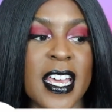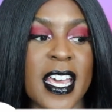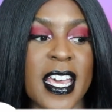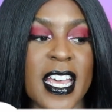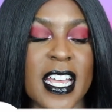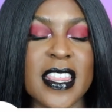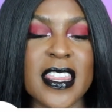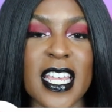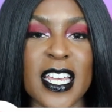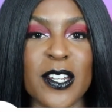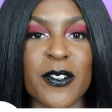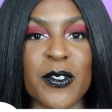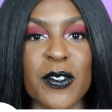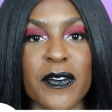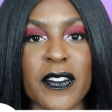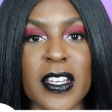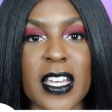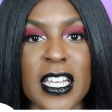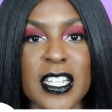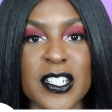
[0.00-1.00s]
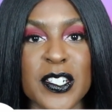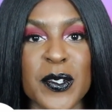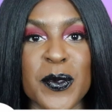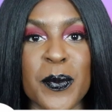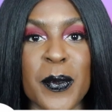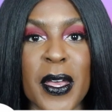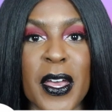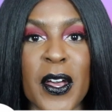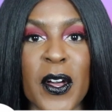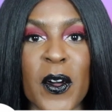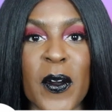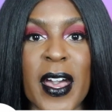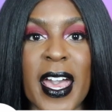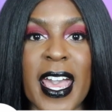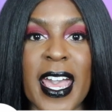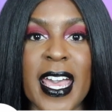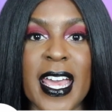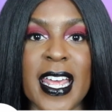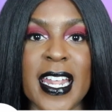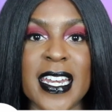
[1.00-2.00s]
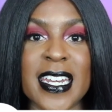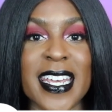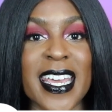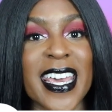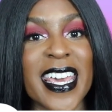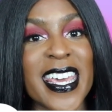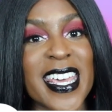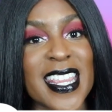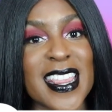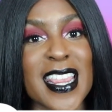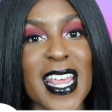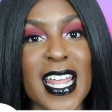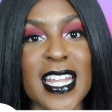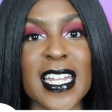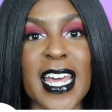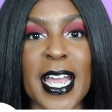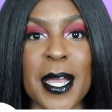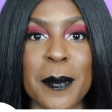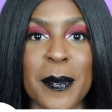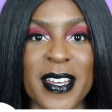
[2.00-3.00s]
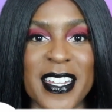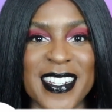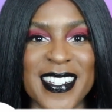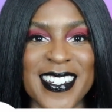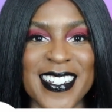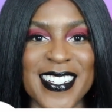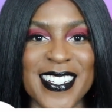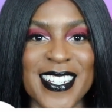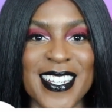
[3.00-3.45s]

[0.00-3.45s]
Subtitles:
hit that notification bell, and hit that like button.